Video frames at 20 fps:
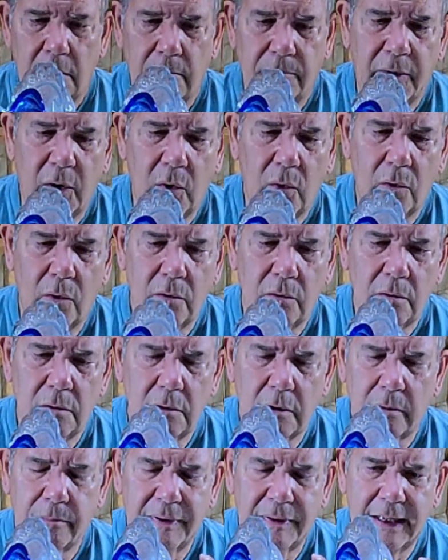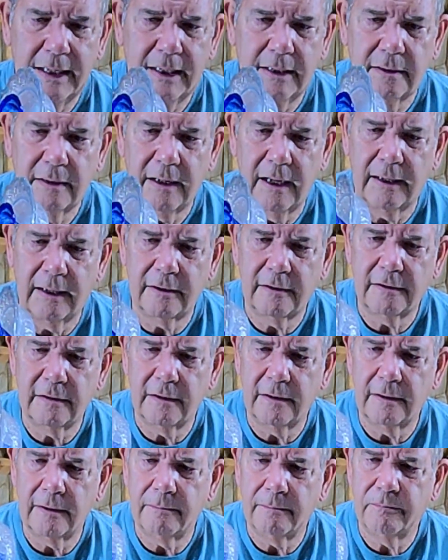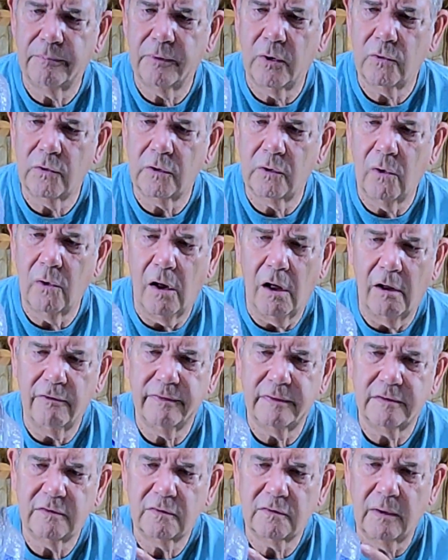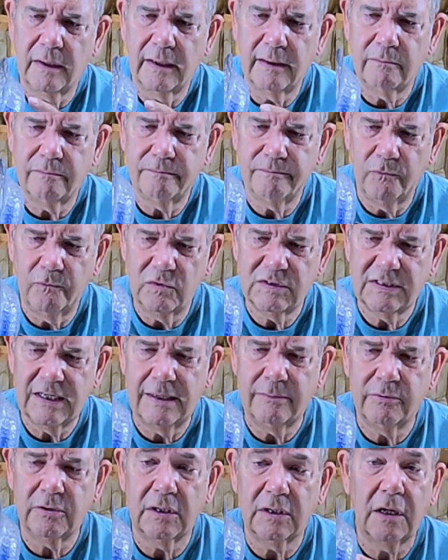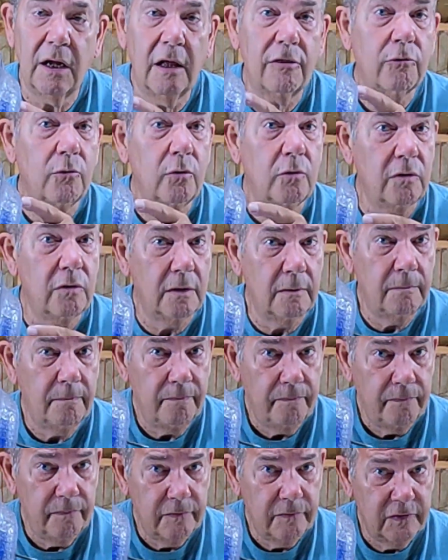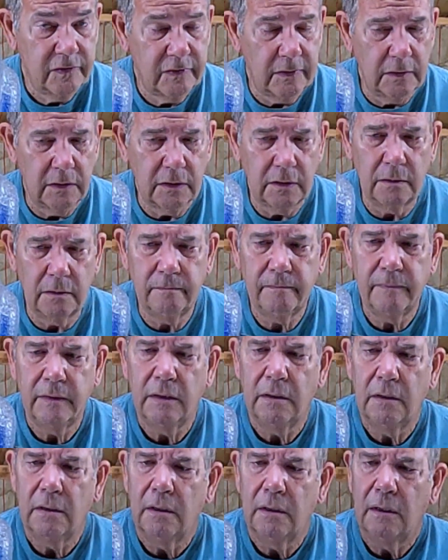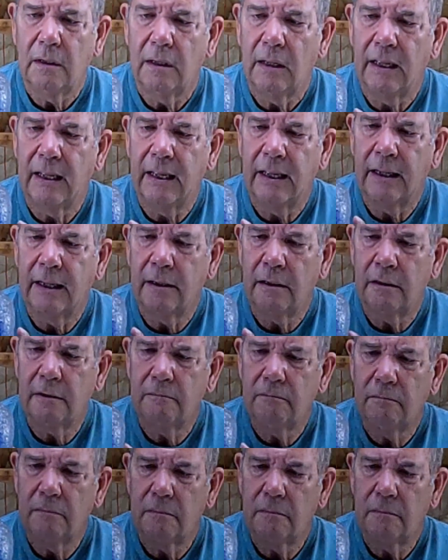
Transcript: bowl or plate got broken off, and so I was able to cut through the silicone and